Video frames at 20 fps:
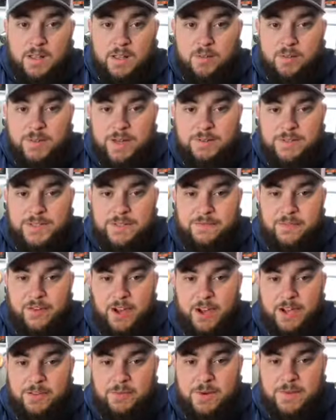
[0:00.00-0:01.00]
that was
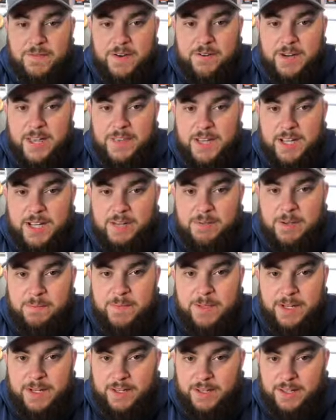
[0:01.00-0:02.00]
fun. We've never had that come up
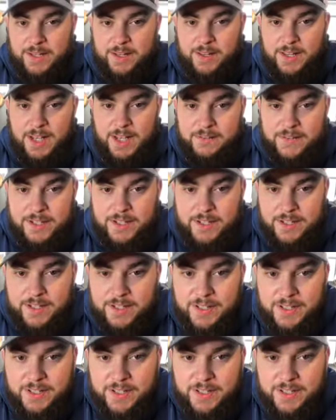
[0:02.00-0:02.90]
in a live here.